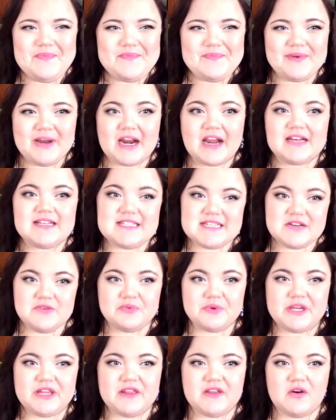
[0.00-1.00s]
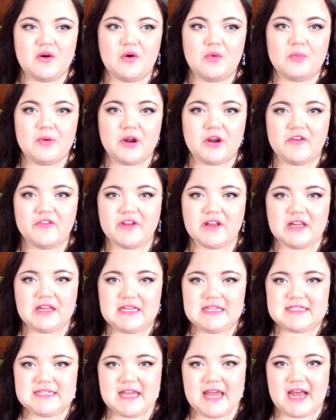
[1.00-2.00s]
but I did read the whole book of
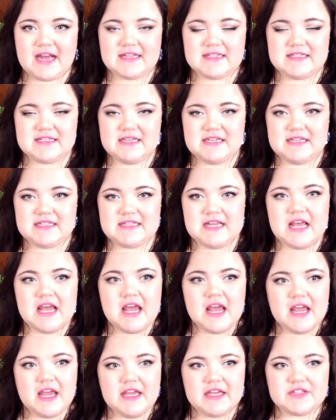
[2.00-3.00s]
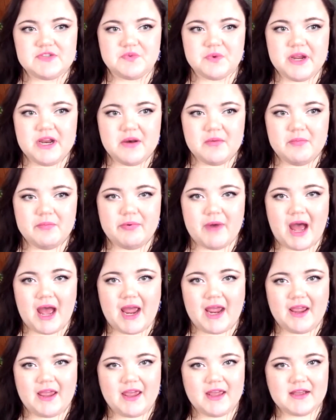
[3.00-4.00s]
Ecclesiastes. It's written by
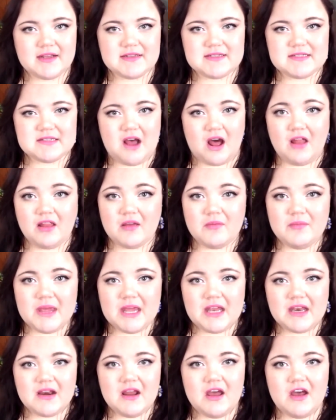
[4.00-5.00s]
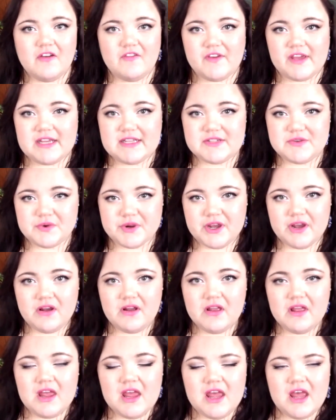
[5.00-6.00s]
King Solomon of Israel.
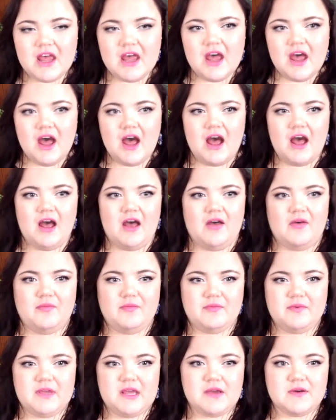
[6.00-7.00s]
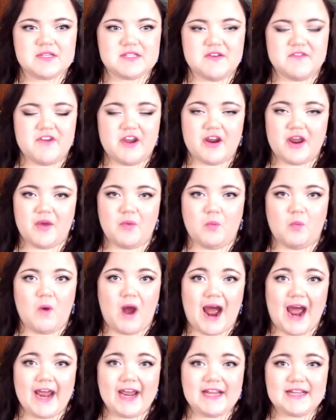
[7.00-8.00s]
Um, he was a very
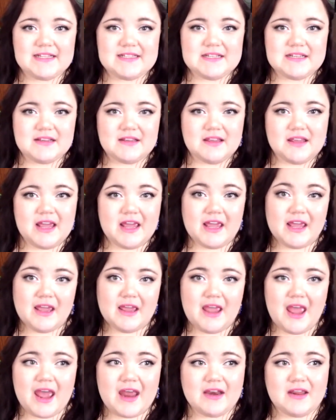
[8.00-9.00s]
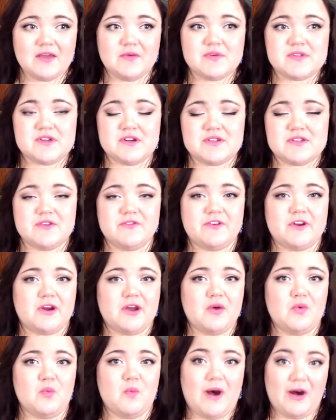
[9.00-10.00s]
wise king and he was also very
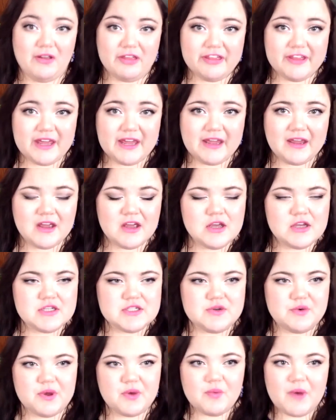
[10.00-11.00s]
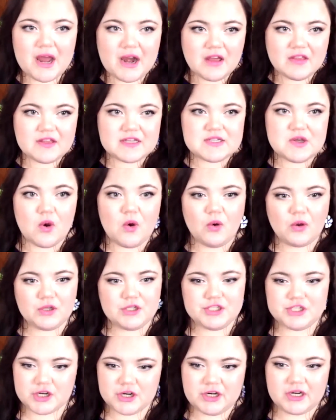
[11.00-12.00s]
wealthy. So we went on this whole
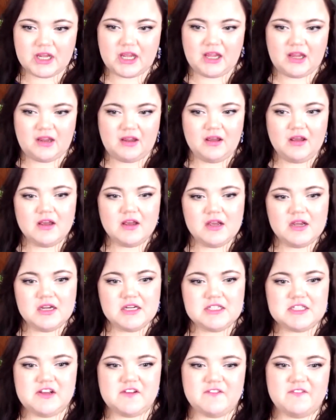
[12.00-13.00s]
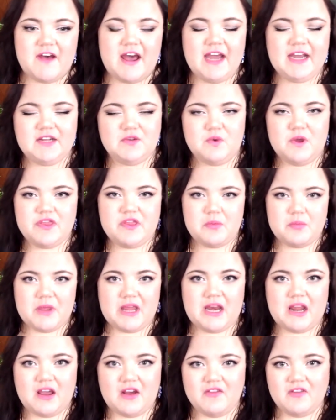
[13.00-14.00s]
journey to find what the
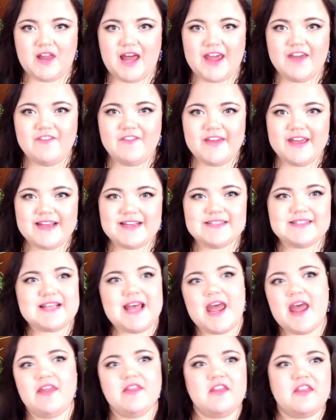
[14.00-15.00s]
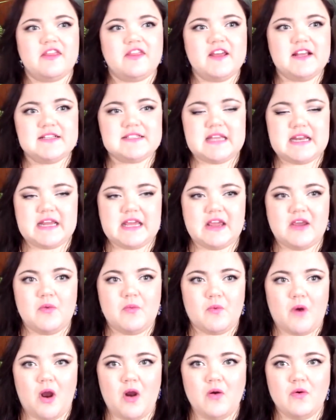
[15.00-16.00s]
meaning of life is. And the things that he
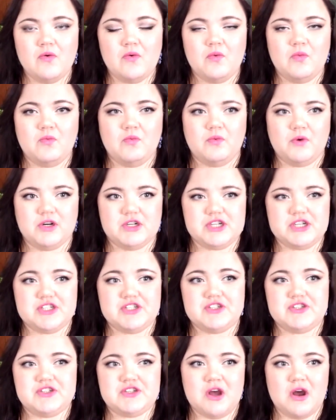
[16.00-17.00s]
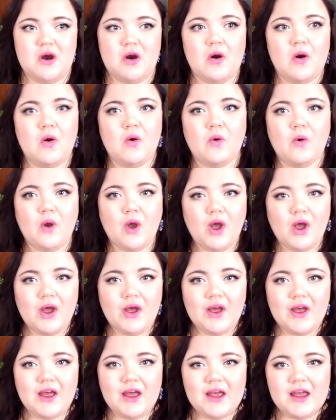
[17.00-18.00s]
wrote were just so
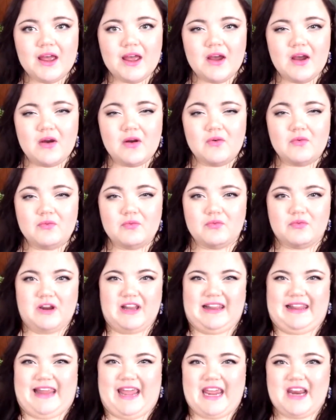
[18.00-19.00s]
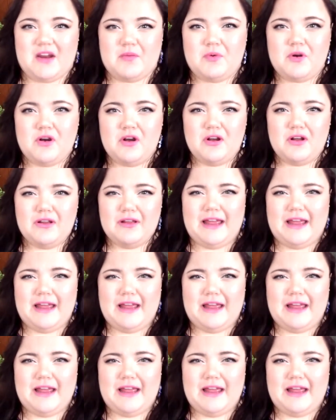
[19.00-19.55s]
relatable